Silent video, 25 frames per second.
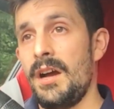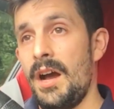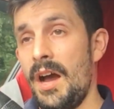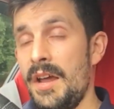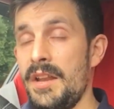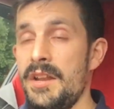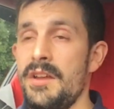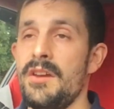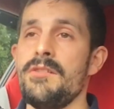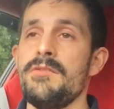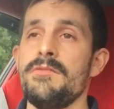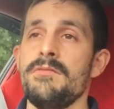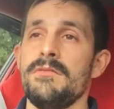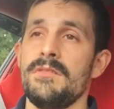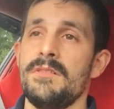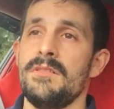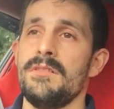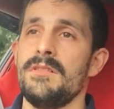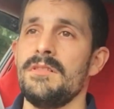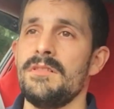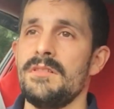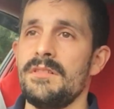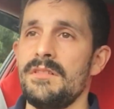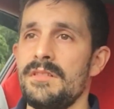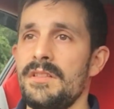I know
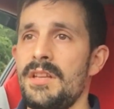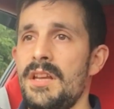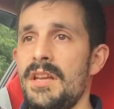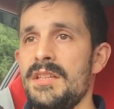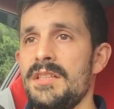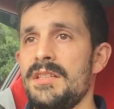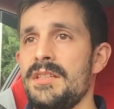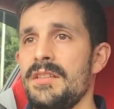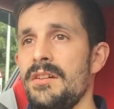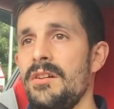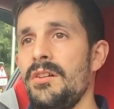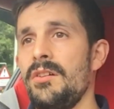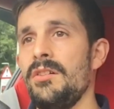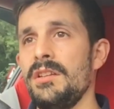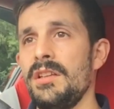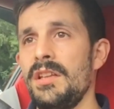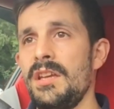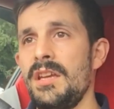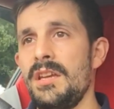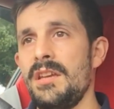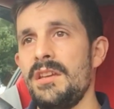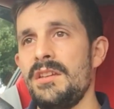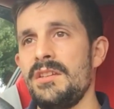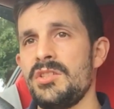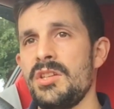that
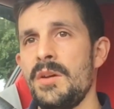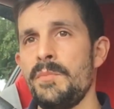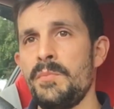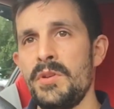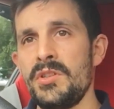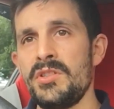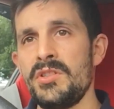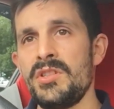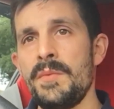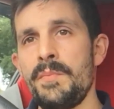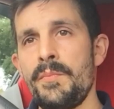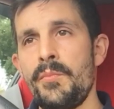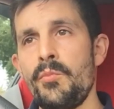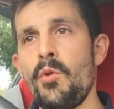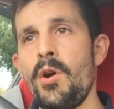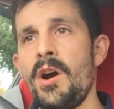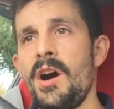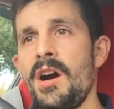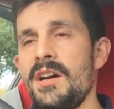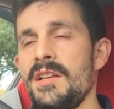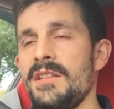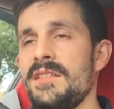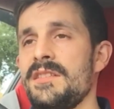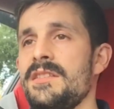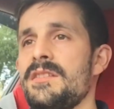only championship
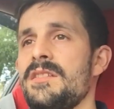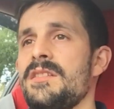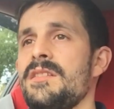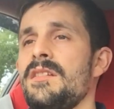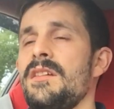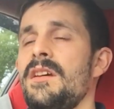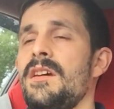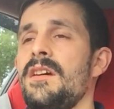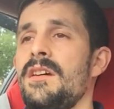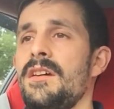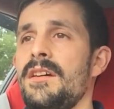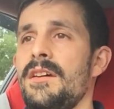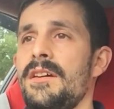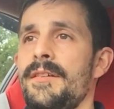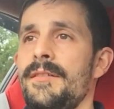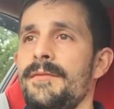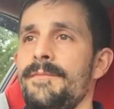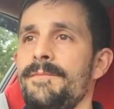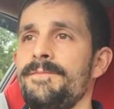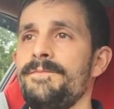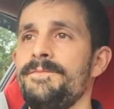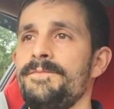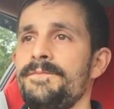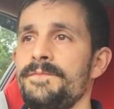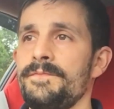whites
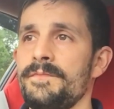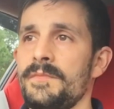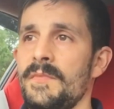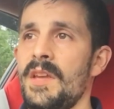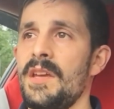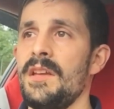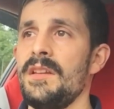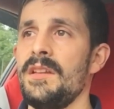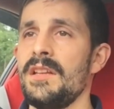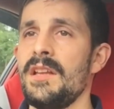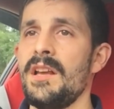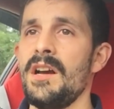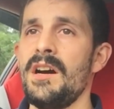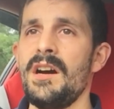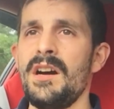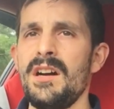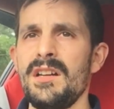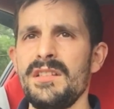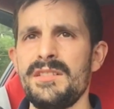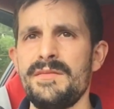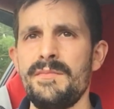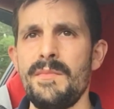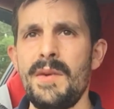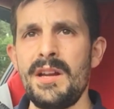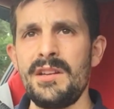and
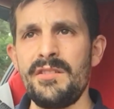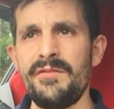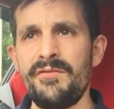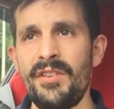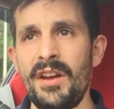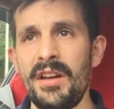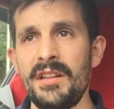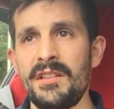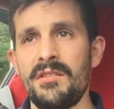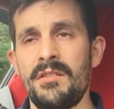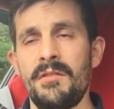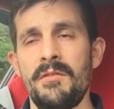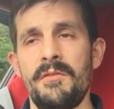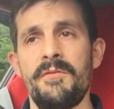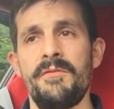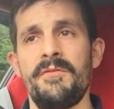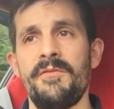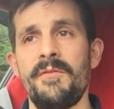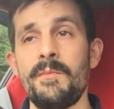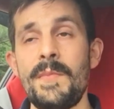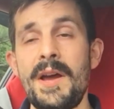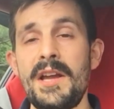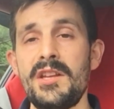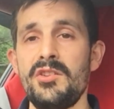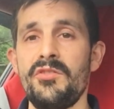cars
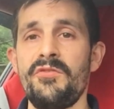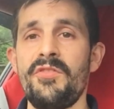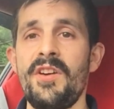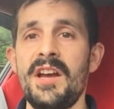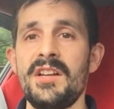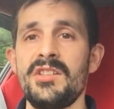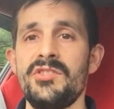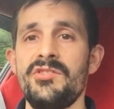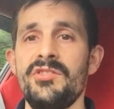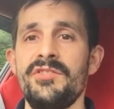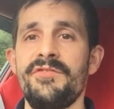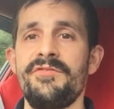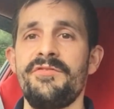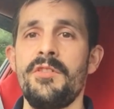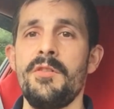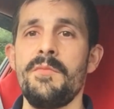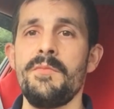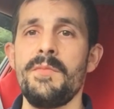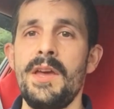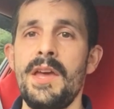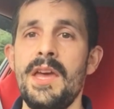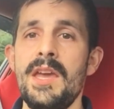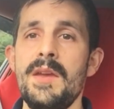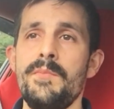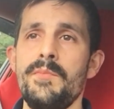manufactured
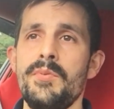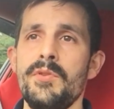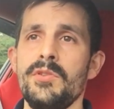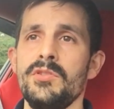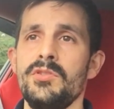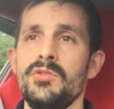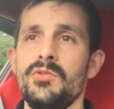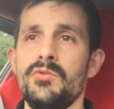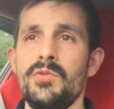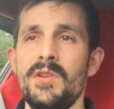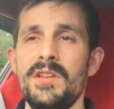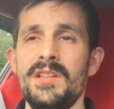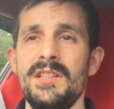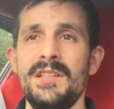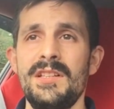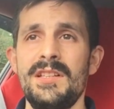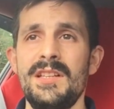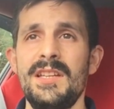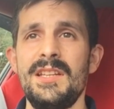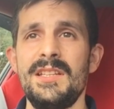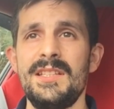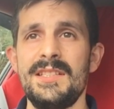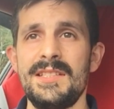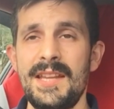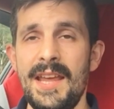from April
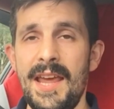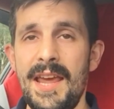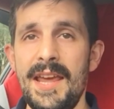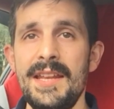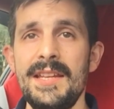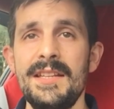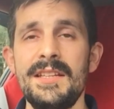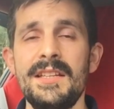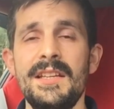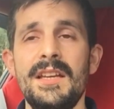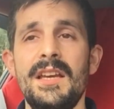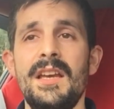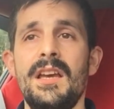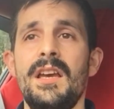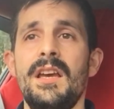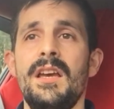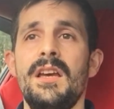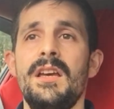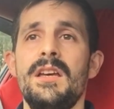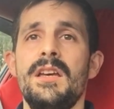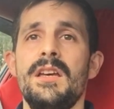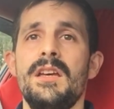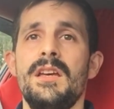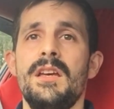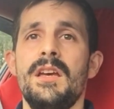
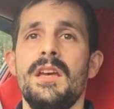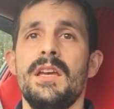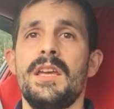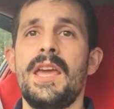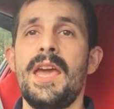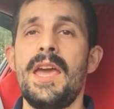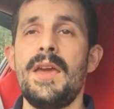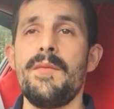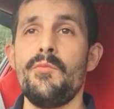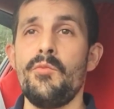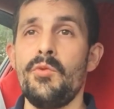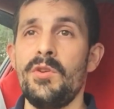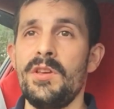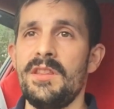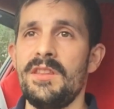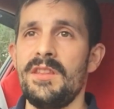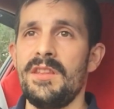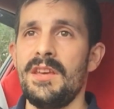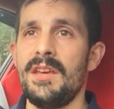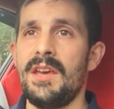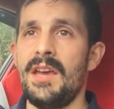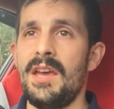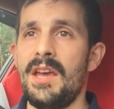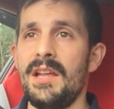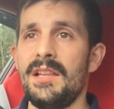2010 came with
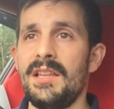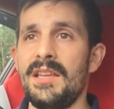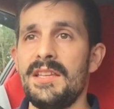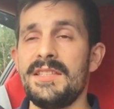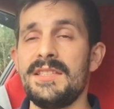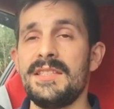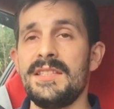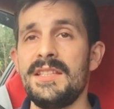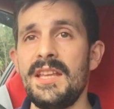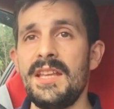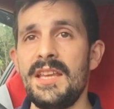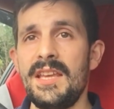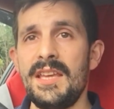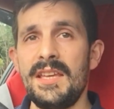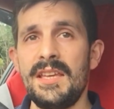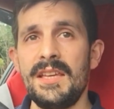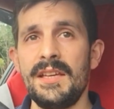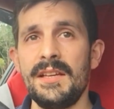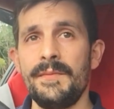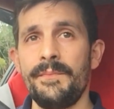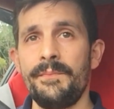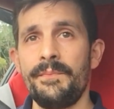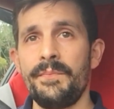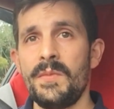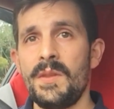the LSD,
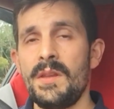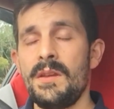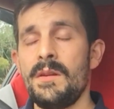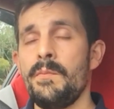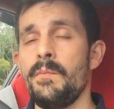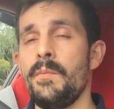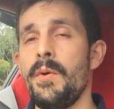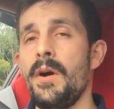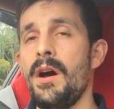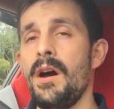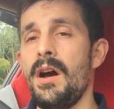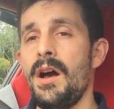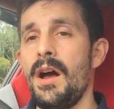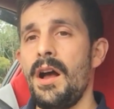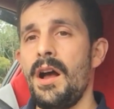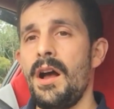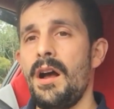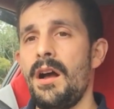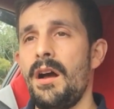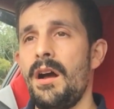but